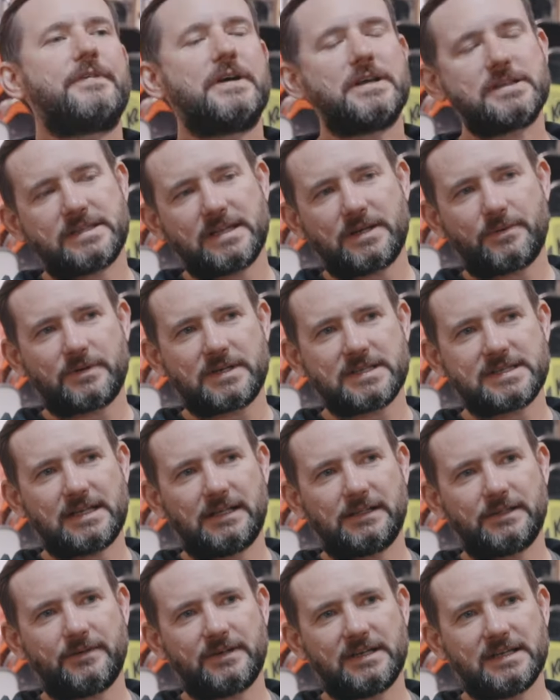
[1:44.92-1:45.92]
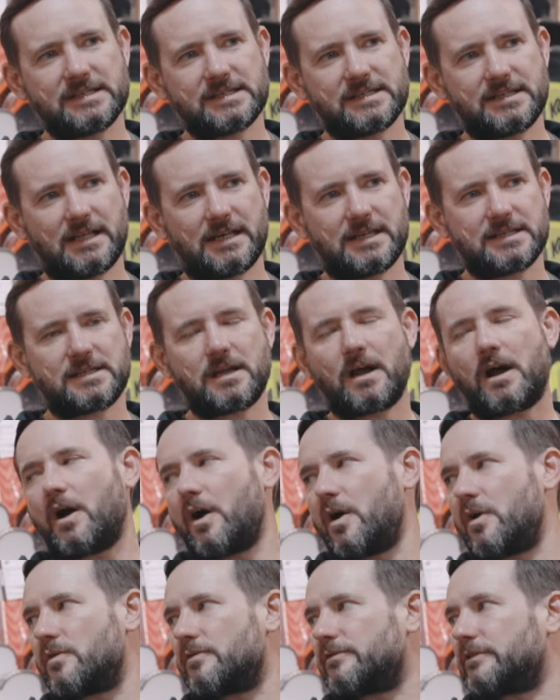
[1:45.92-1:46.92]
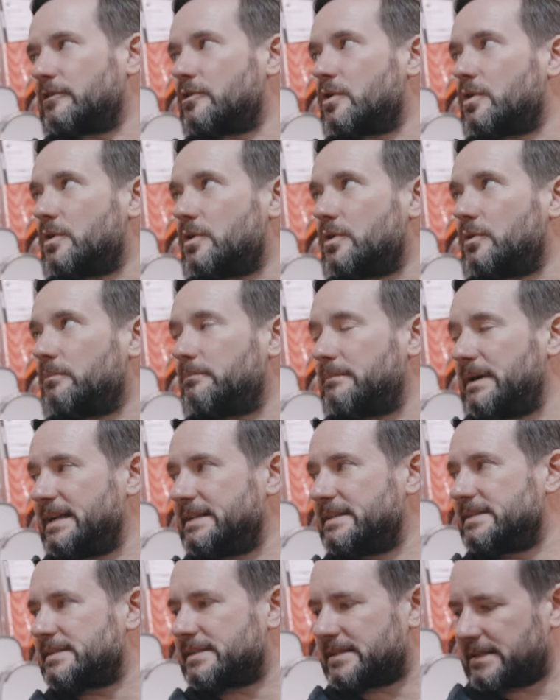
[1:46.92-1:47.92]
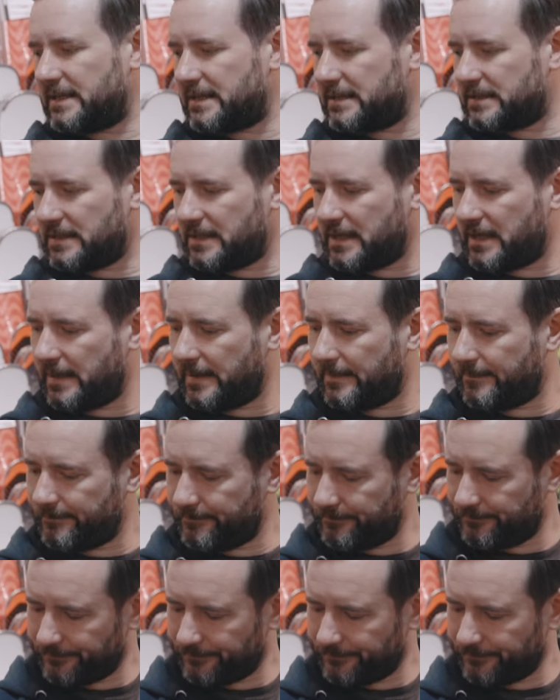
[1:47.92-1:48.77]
First thing I want to tell you is that it's our overall men's ski of the year.